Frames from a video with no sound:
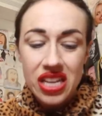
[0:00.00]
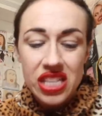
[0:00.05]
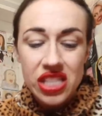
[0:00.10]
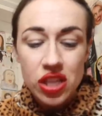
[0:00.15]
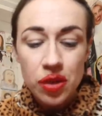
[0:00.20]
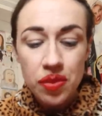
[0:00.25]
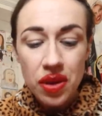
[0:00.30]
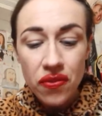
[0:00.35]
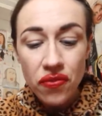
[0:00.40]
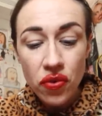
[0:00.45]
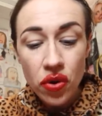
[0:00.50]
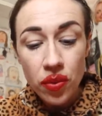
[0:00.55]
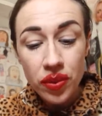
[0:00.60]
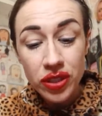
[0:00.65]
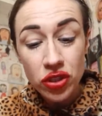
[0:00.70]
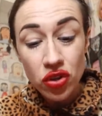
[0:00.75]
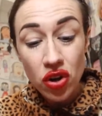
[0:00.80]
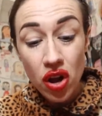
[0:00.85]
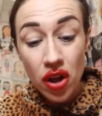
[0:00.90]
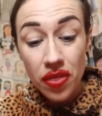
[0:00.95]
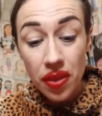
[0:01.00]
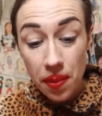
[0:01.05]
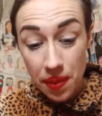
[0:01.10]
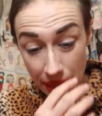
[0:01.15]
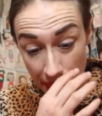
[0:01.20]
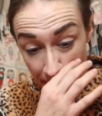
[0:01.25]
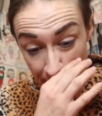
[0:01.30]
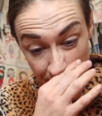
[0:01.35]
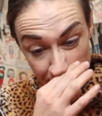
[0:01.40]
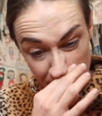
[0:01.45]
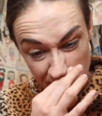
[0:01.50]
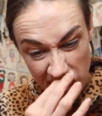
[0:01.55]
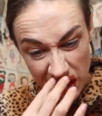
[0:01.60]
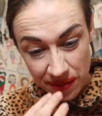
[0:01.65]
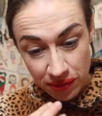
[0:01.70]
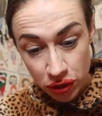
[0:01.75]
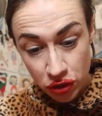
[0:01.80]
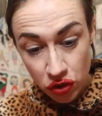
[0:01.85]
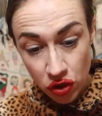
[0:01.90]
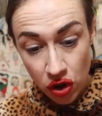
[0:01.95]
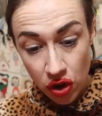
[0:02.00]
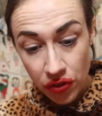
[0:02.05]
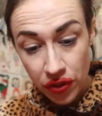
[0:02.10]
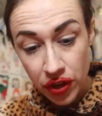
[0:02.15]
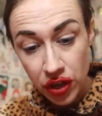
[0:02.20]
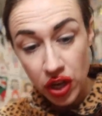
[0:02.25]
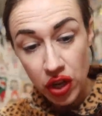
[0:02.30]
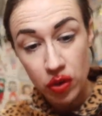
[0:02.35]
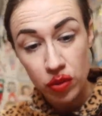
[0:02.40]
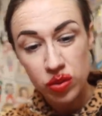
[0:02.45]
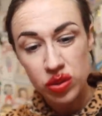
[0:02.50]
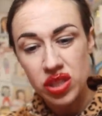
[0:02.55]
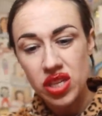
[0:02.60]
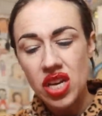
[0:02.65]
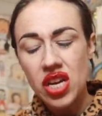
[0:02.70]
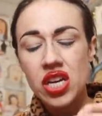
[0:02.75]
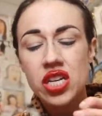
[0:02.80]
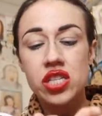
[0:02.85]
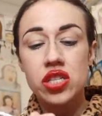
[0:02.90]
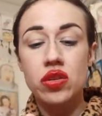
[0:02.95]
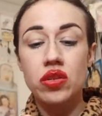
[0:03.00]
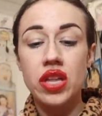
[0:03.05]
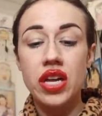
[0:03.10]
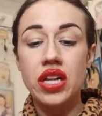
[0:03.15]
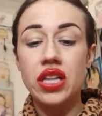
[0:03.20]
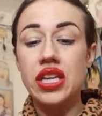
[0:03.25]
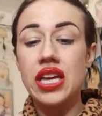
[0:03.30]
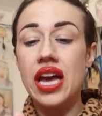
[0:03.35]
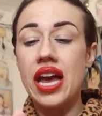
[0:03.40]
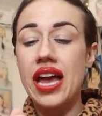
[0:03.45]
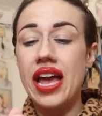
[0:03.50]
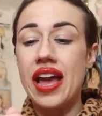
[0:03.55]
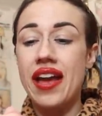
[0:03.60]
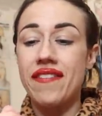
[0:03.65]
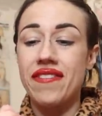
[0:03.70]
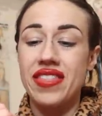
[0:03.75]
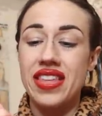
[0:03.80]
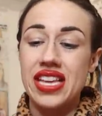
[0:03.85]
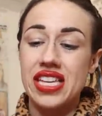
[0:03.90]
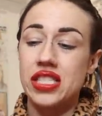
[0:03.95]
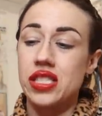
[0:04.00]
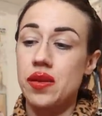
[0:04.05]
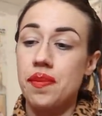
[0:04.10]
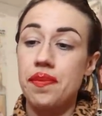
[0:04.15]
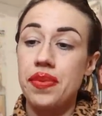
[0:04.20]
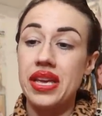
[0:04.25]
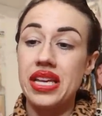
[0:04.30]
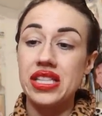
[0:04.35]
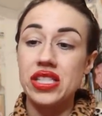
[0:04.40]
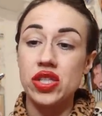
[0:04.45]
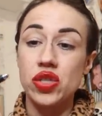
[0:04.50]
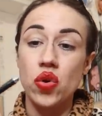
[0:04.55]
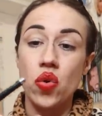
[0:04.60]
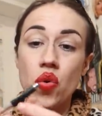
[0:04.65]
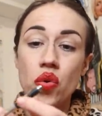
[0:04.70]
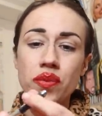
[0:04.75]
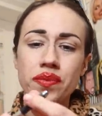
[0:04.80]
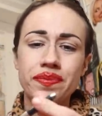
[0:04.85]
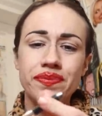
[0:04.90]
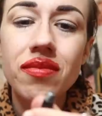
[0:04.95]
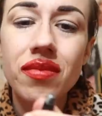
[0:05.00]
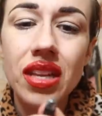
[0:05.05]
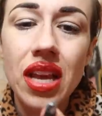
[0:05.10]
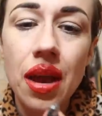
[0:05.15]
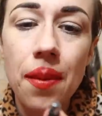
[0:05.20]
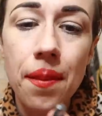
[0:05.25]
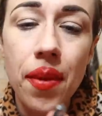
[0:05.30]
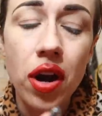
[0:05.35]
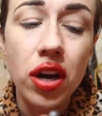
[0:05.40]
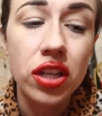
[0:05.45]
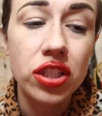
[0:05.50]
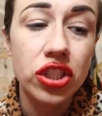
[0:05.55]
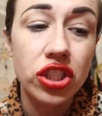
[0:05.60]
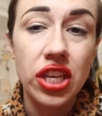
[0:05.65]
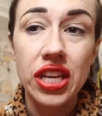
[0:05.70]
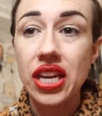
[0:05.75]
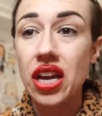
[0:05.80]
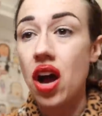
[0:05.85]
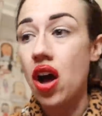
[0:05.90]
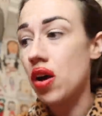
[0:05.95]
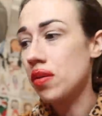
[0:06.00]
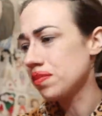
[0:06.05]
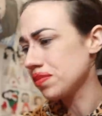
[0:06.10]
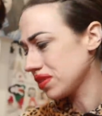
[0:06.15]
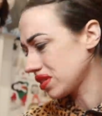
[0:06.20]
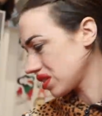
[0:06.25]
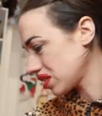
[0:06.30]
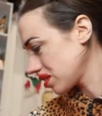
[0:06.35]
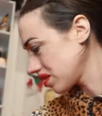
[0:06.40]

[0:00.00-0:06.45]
So before we draw on the mouth, we have to draw on the nose. So luckily I have this pencil, Marc Jacobs.